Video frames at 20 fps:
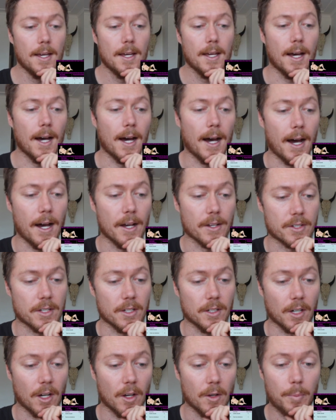So
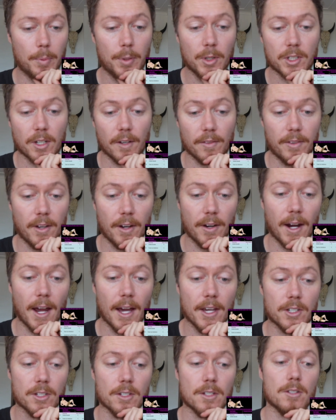you'll go to push-up
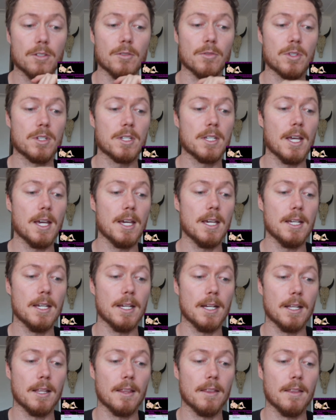variations. You'll
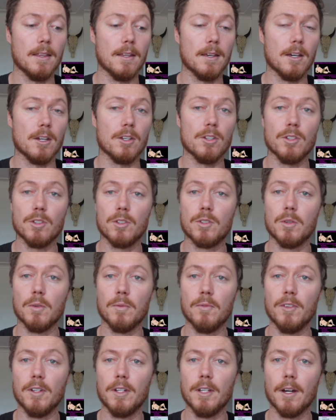see in the YouTube
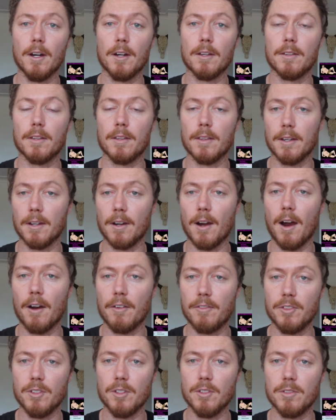video that there are
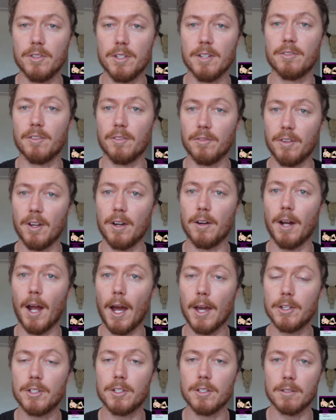a few different
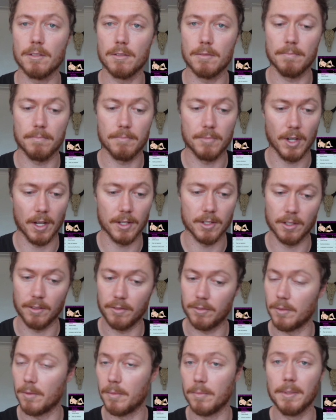variations, judging
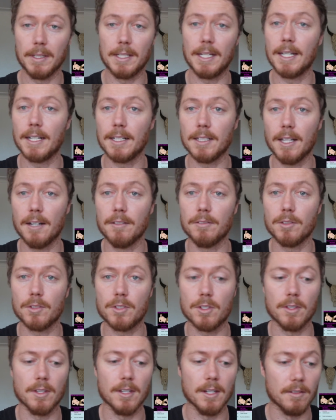from the beginner level
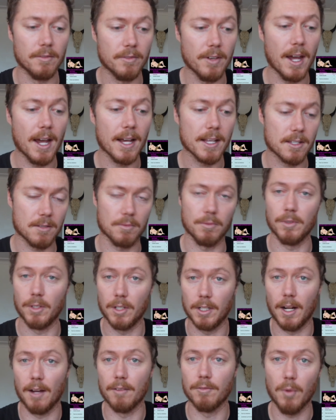to the advanced. You
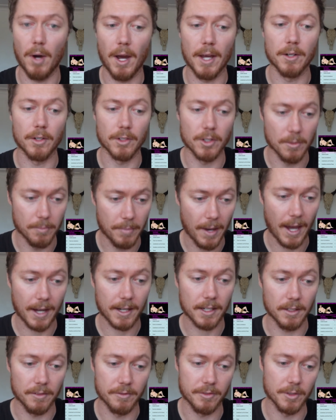can have weight on your
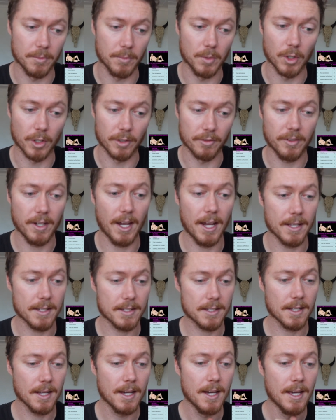back if you're more
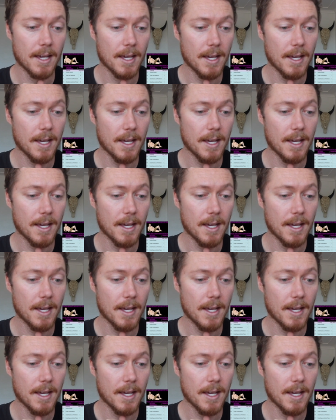advanced.